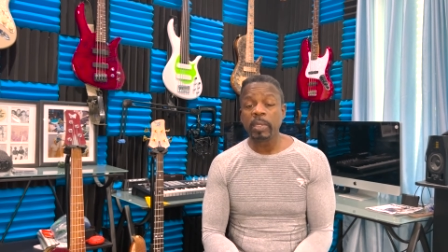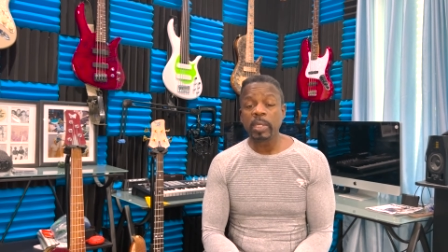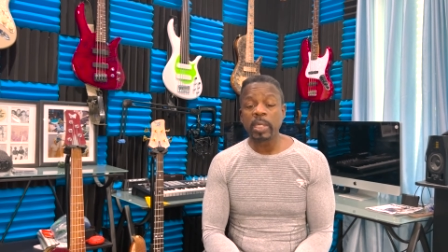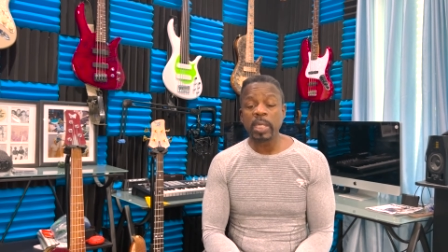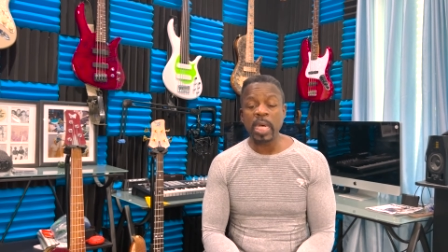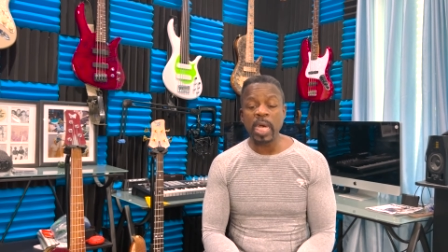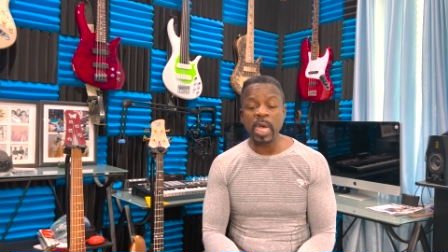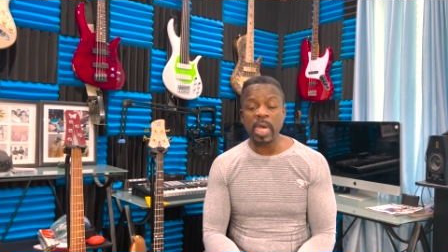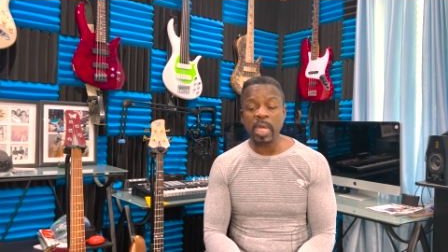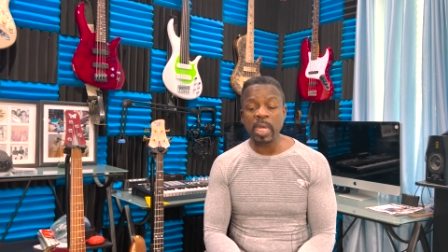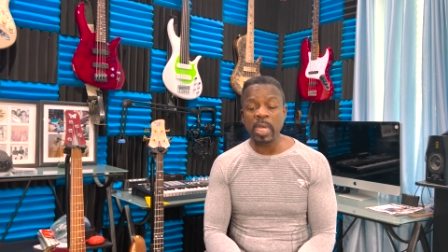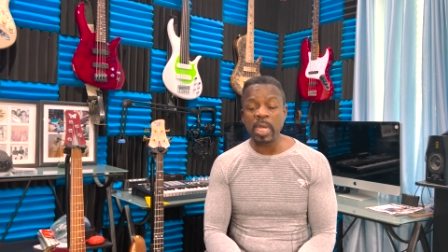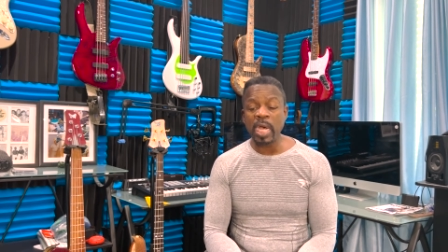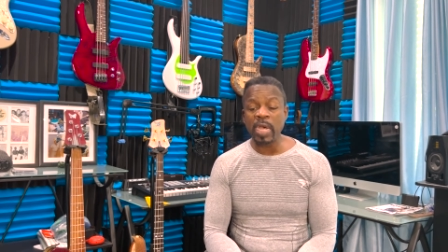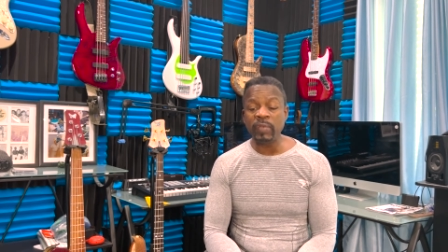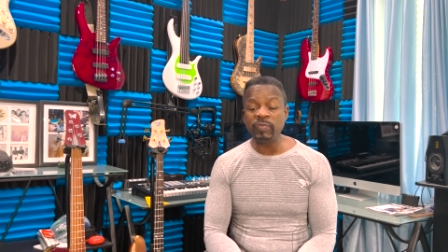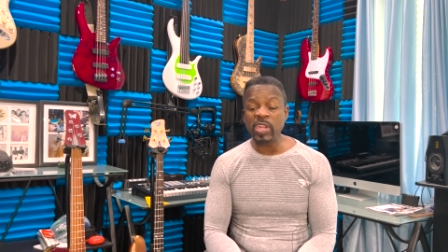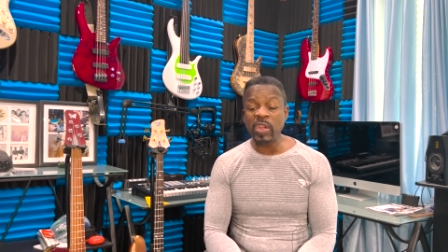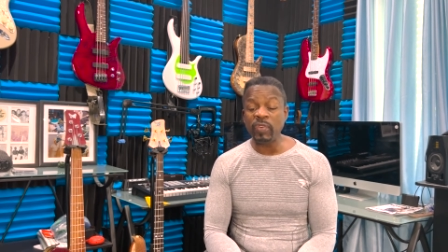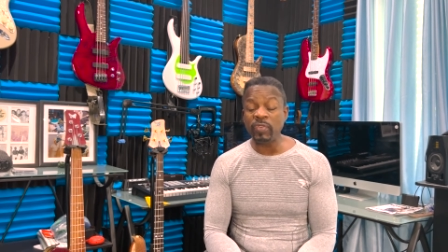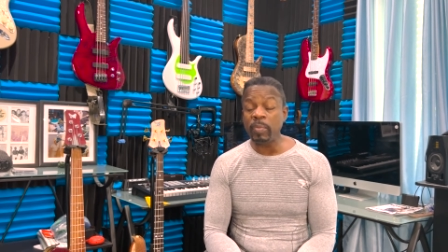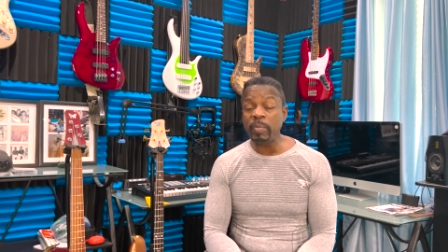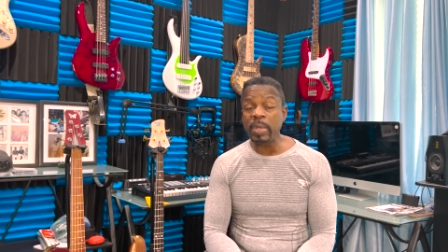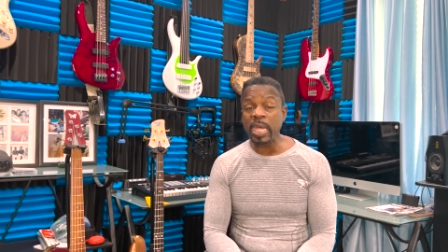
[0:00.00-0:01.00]
uh, I've
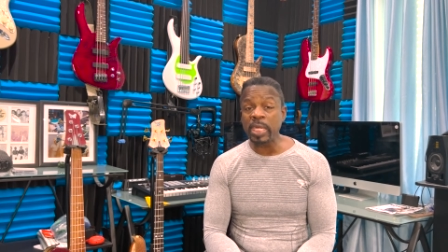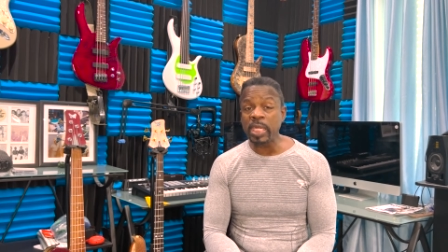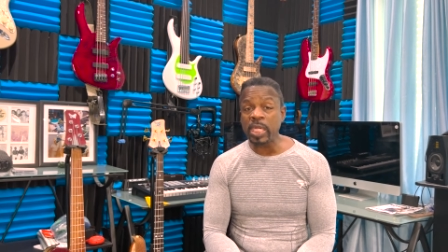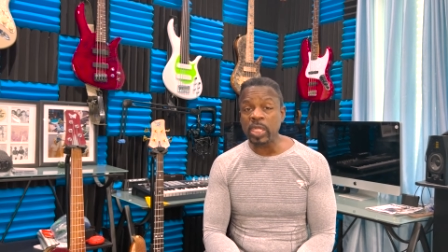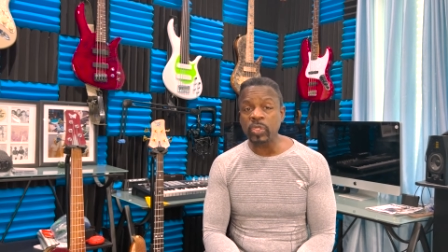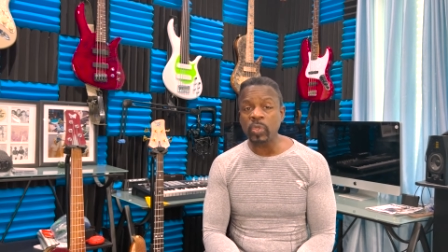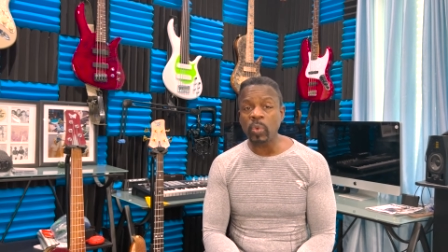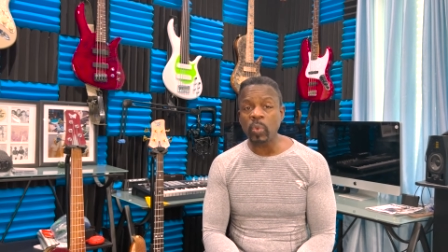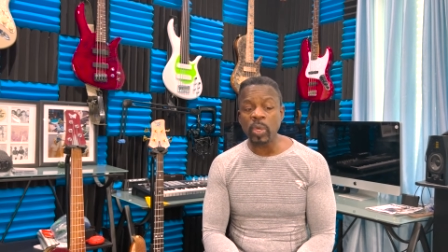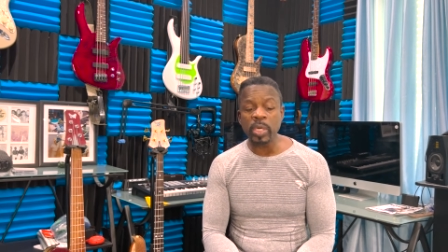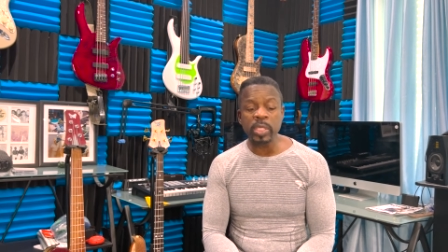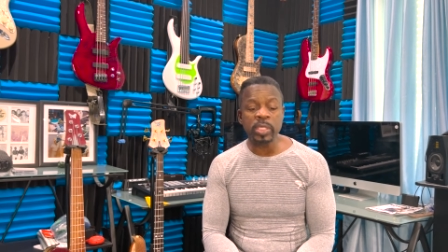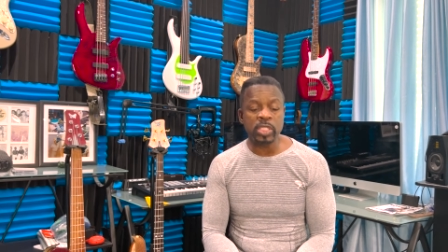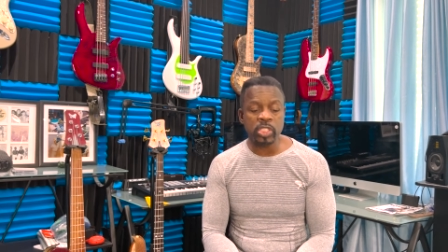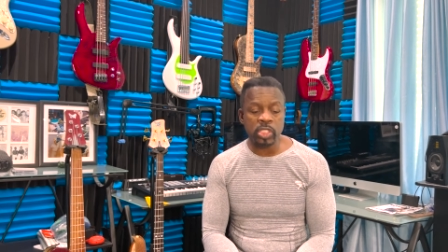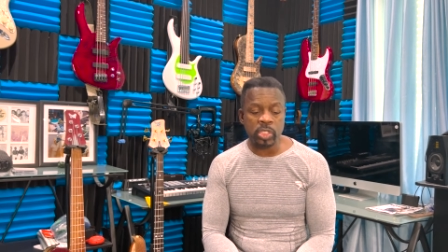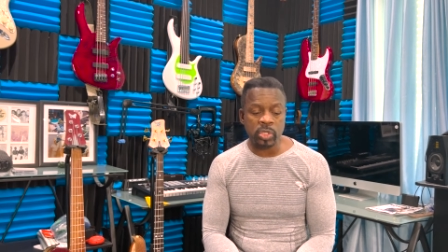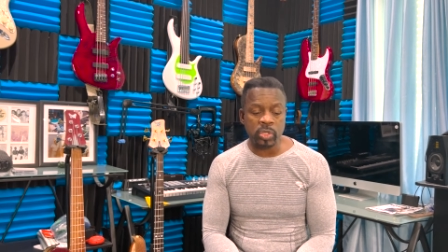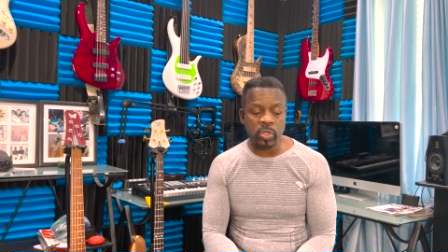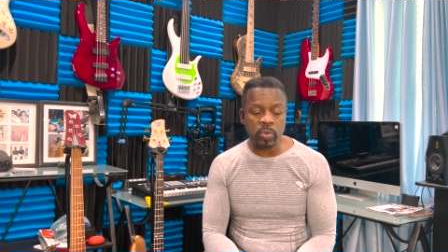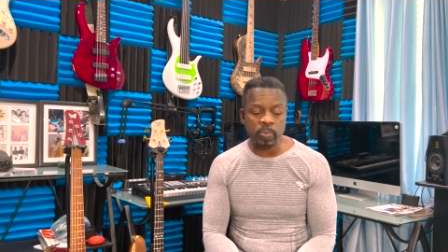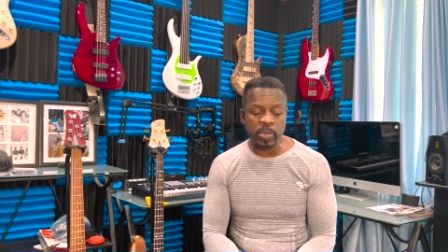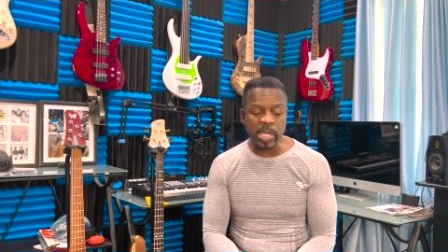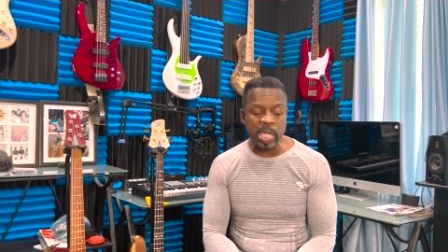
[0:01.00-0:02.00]
never met either one of these
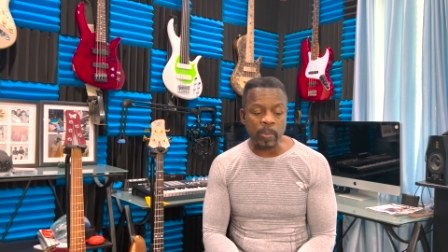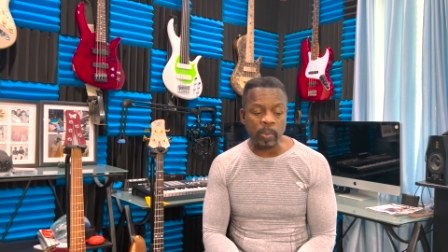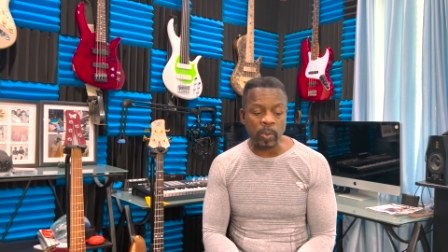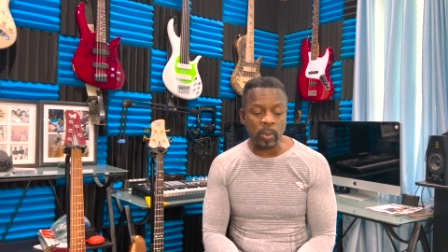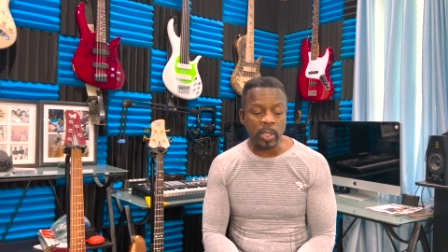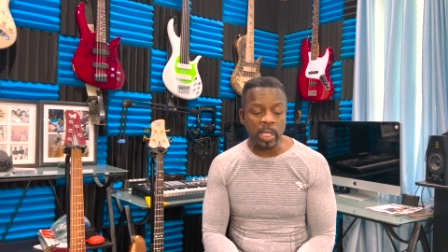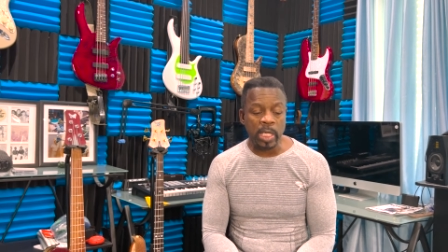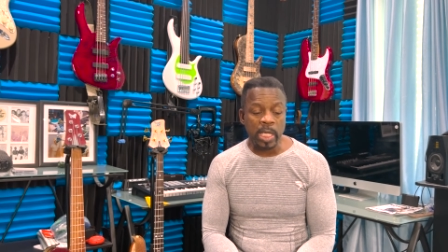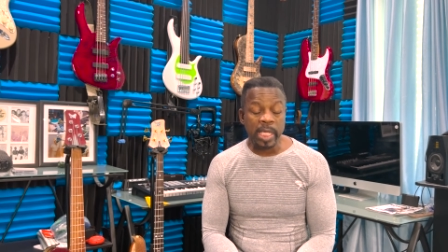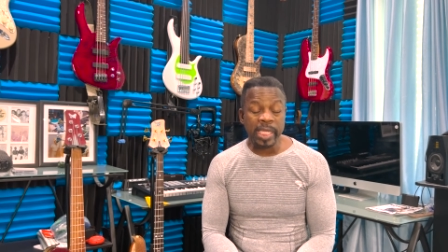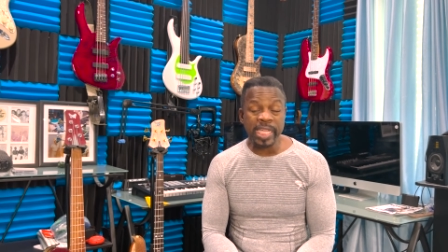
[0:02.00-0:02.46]
two people.